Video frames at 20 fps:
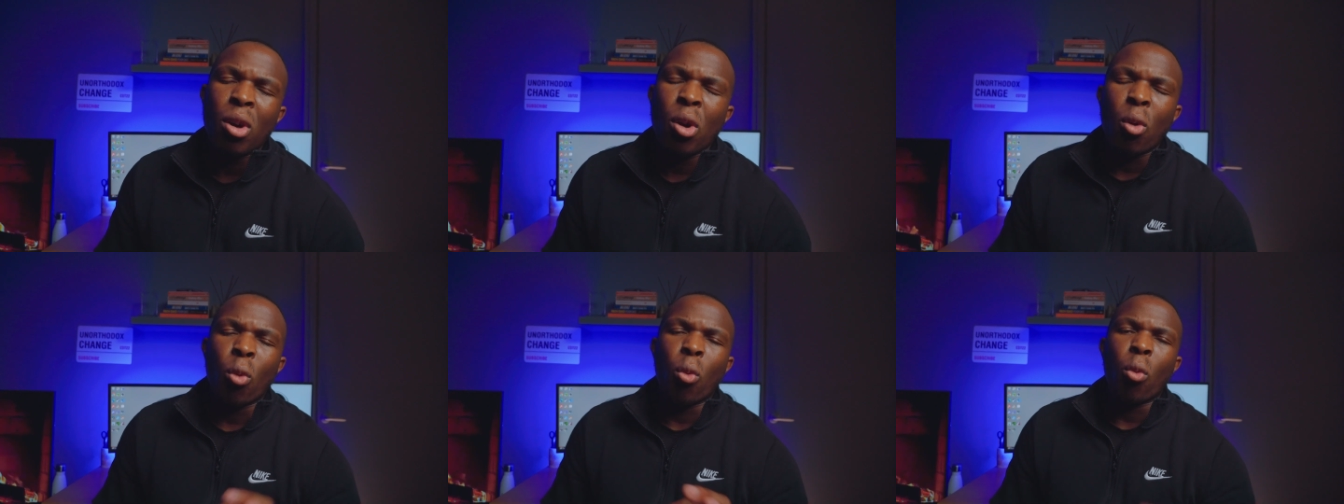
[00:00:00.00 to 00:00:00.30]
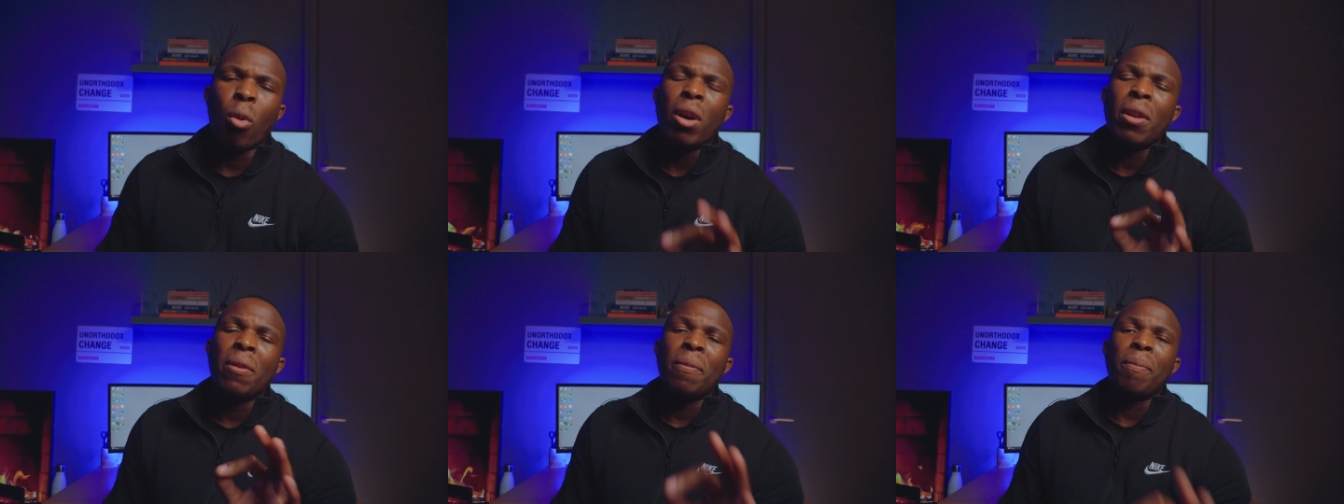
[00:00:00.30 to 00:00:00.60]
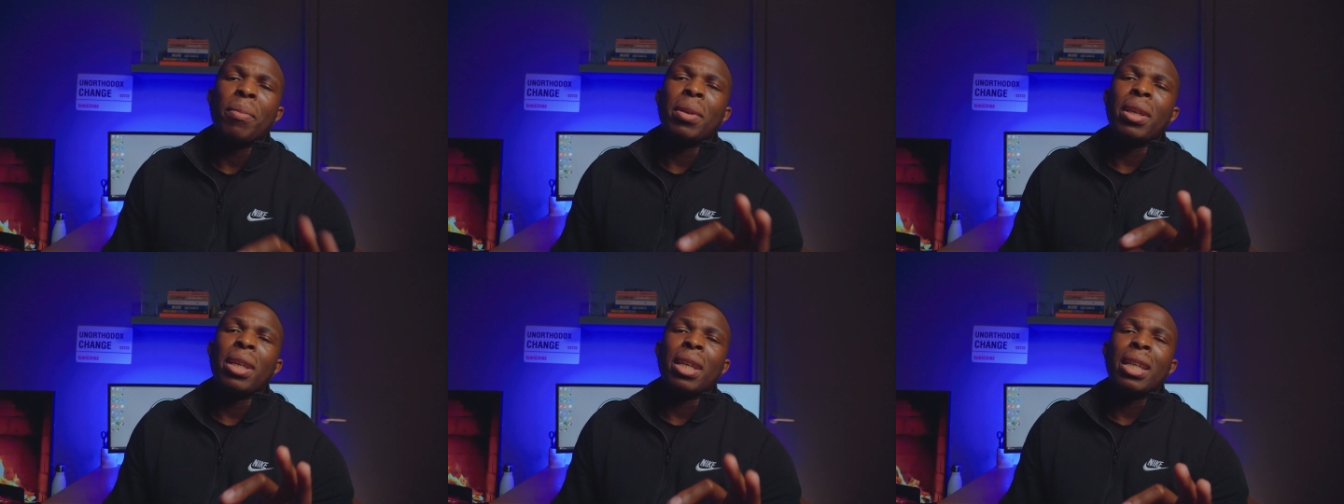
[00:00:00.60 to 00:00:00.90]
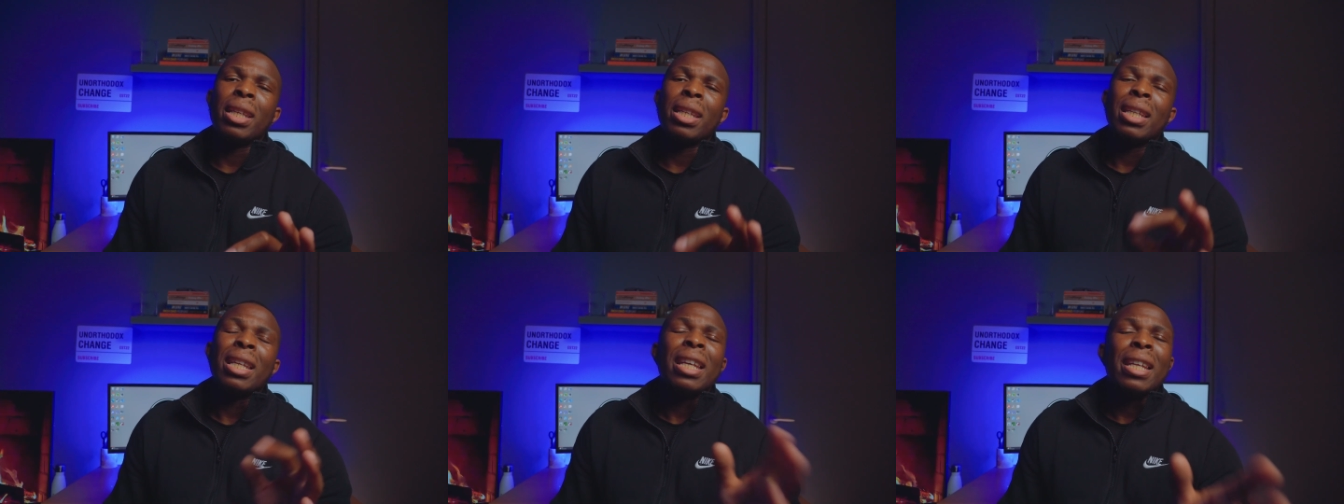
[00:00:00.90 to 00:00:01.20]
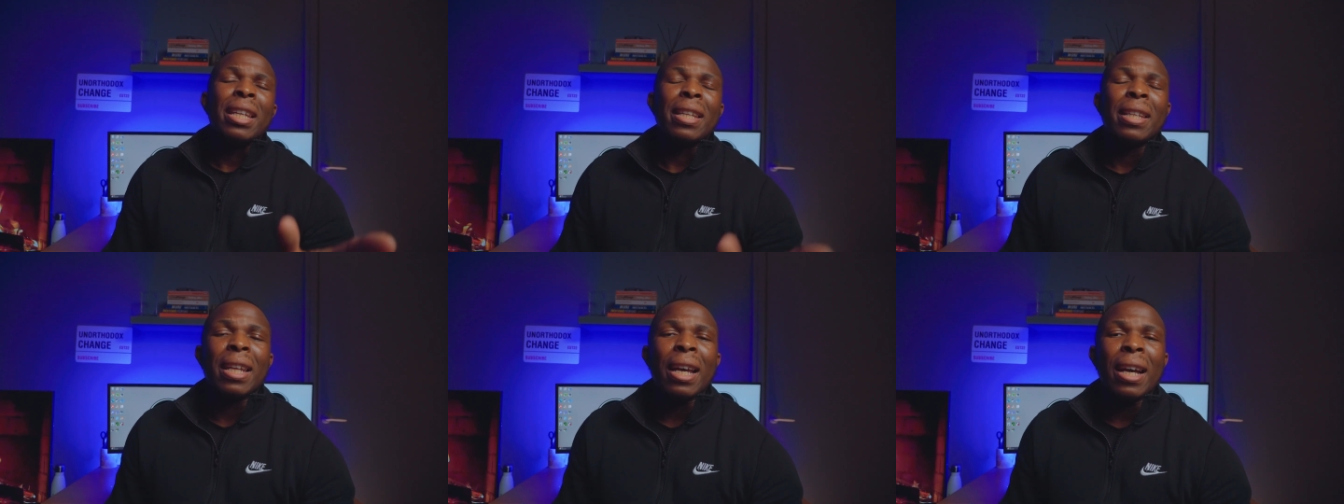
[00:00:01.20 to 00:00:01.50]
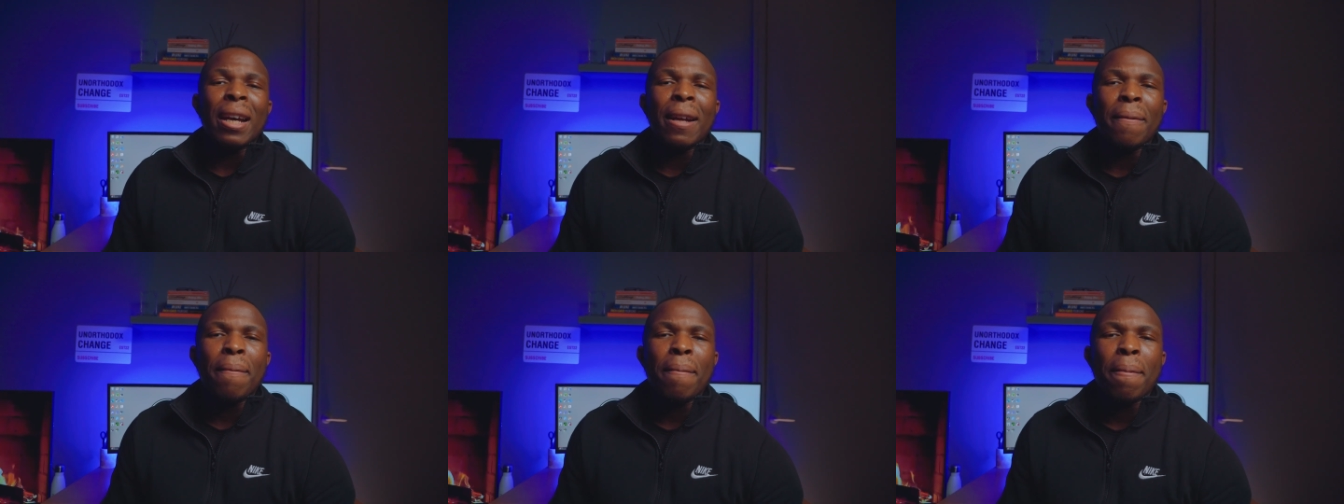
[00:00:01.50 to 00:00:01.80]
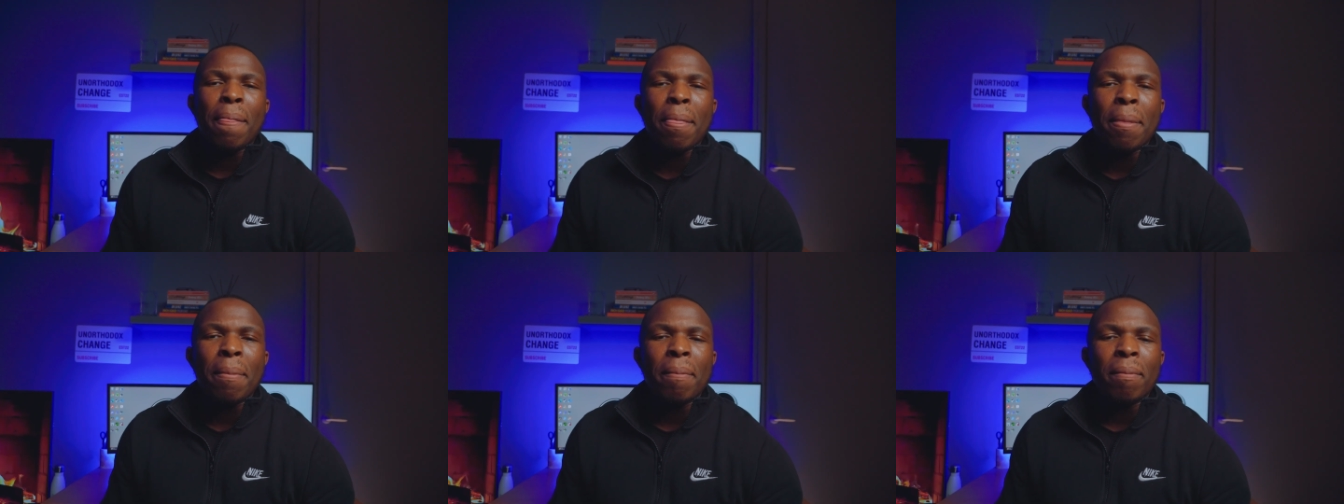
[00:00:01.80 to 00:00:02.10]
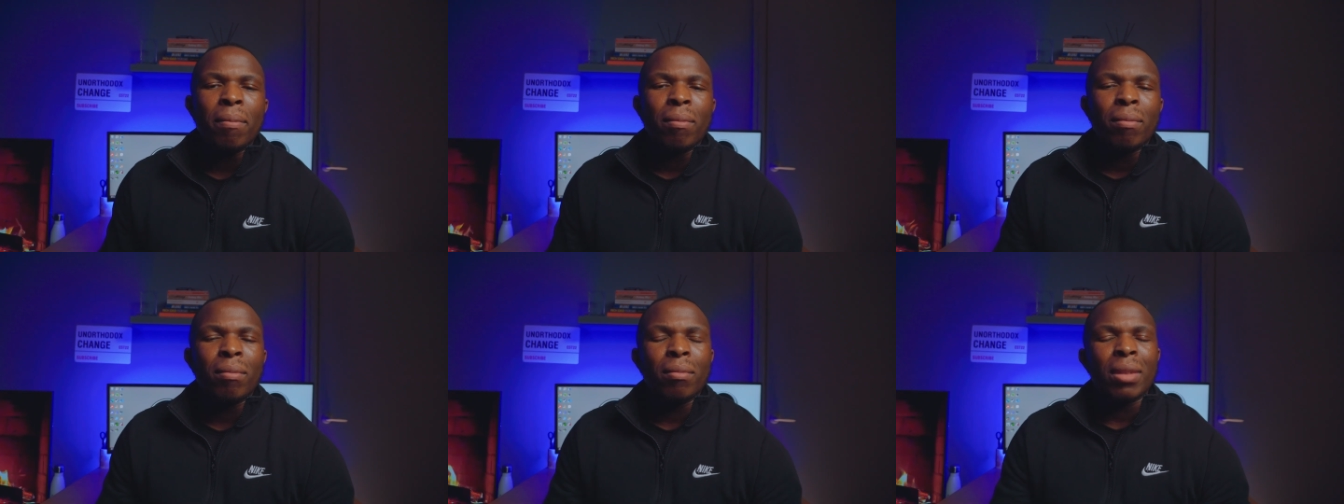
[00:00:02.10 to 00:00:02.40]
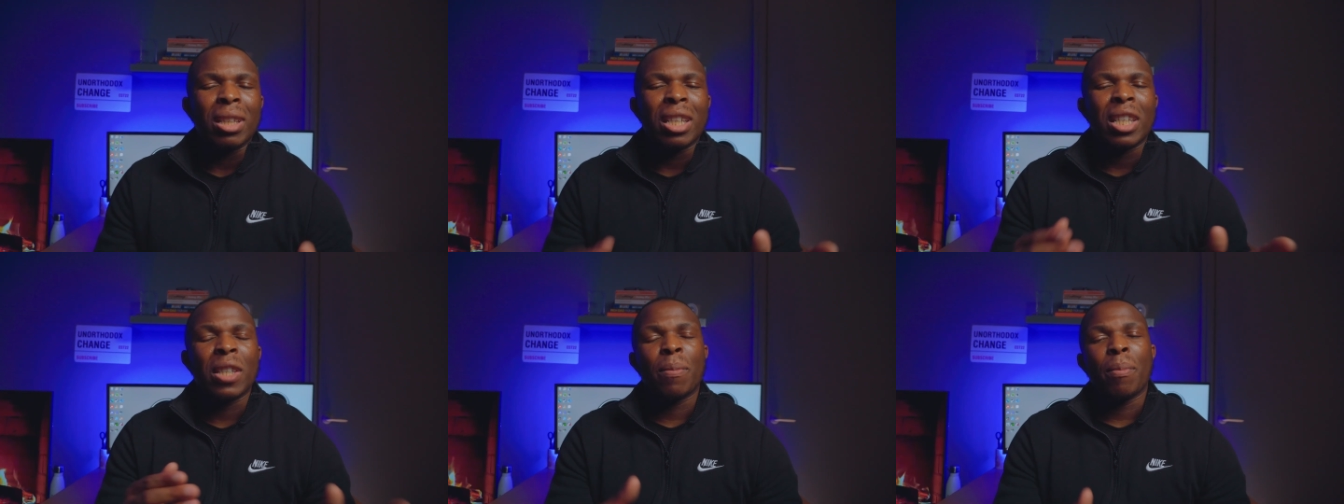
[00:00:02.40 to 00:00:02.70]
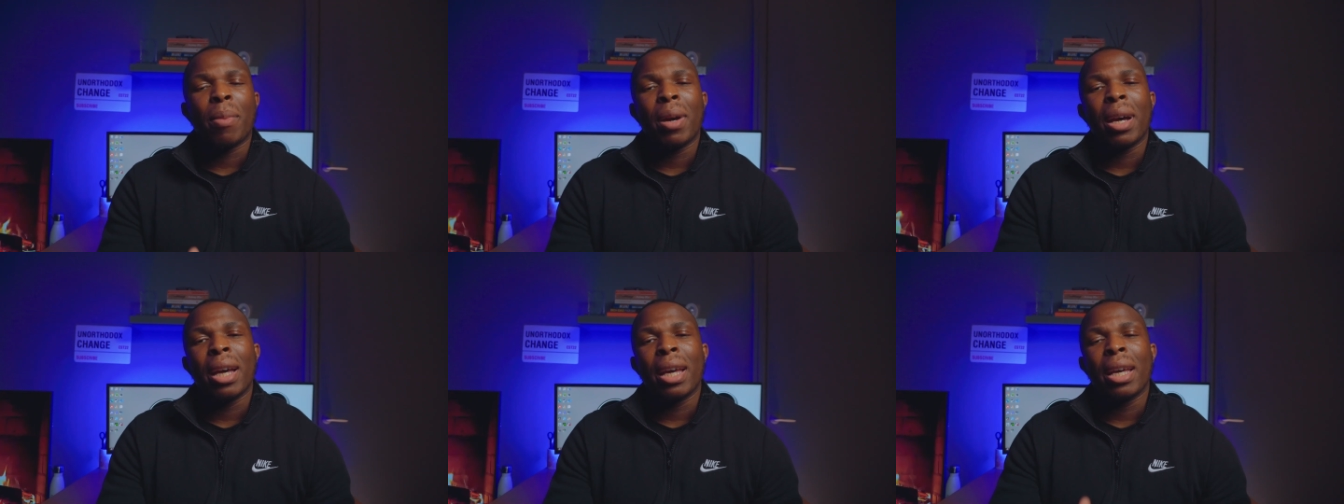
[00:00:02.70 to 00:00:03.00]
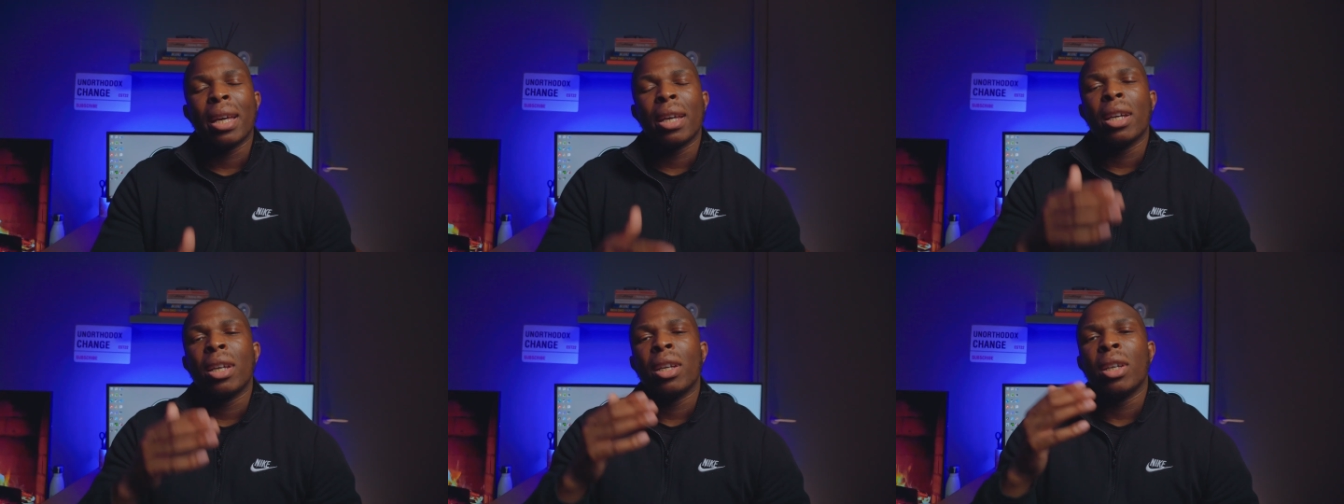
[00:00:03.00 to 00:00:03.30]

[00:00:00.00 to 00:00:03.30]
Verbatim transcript: One being that despite